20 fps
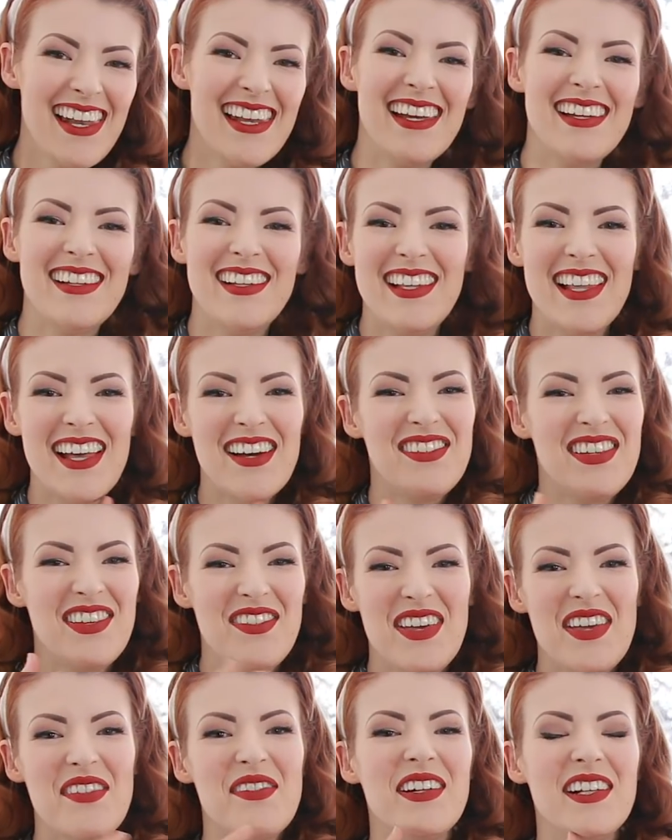Hello
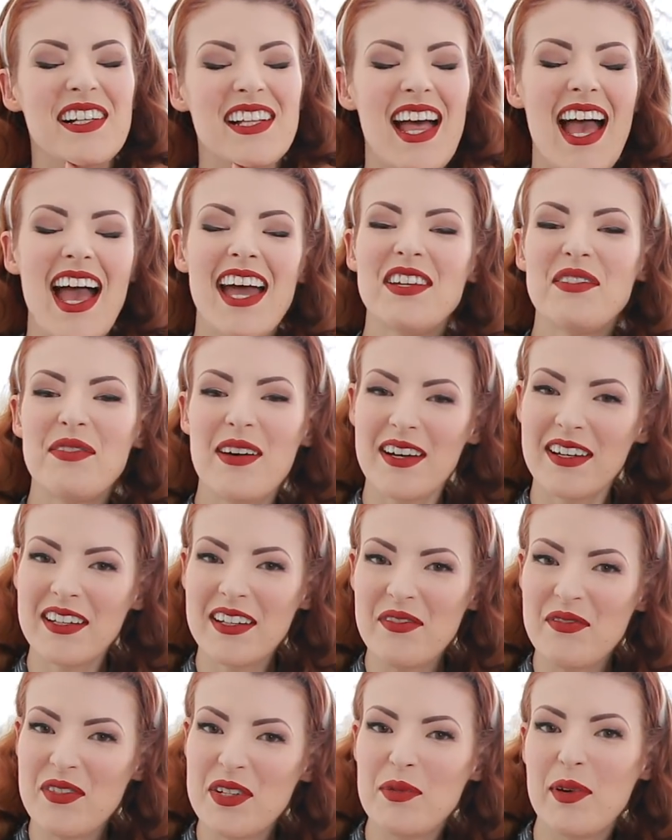lovely people, and
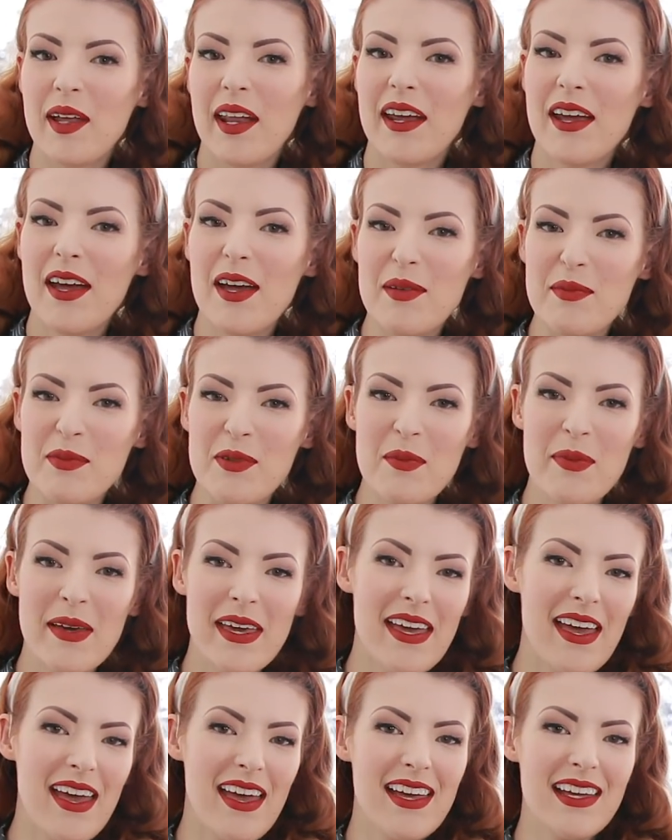welcome to what I hope will
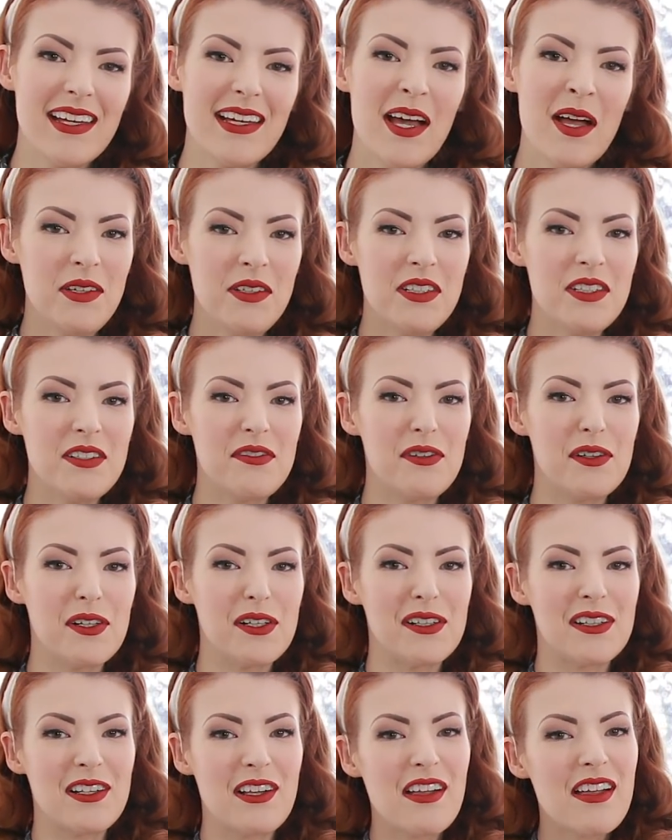be a
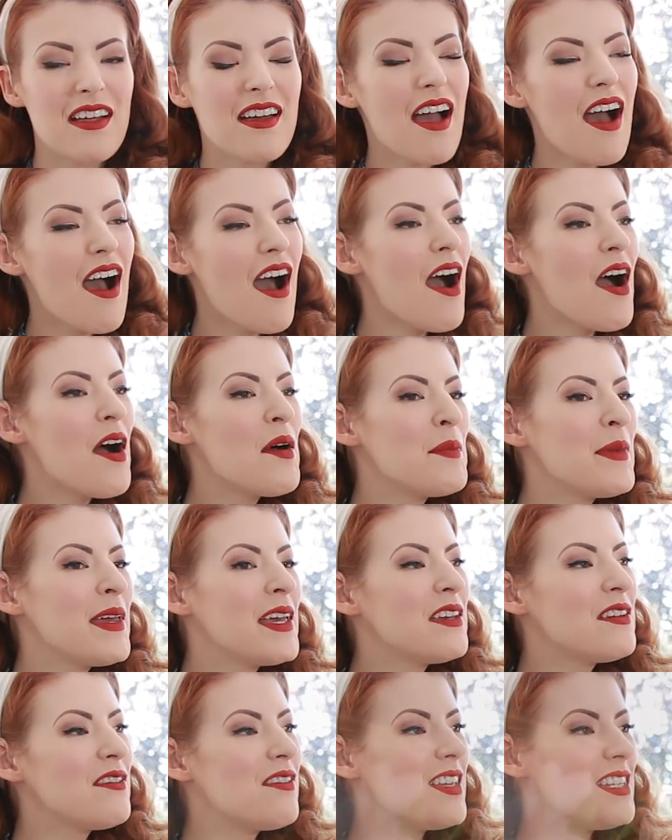beautiful,
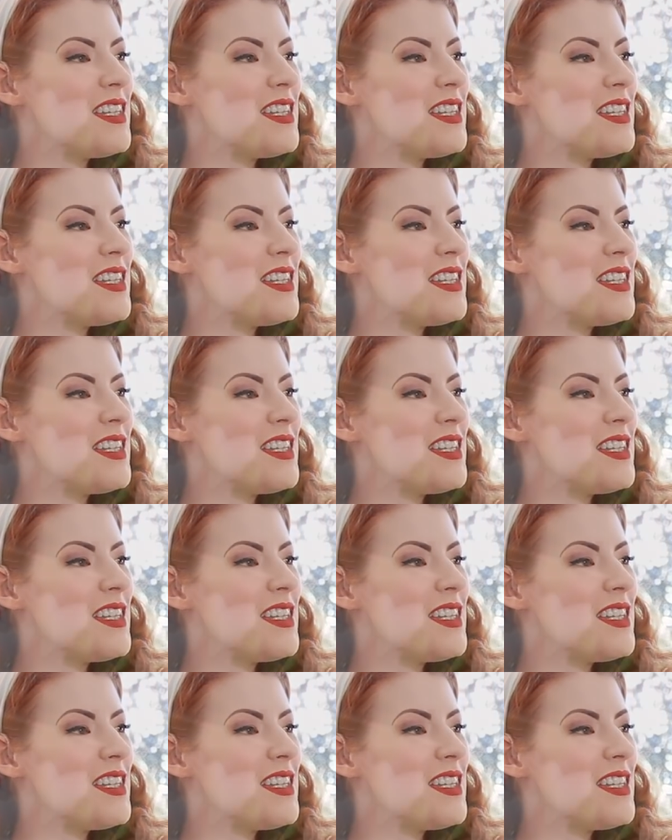calming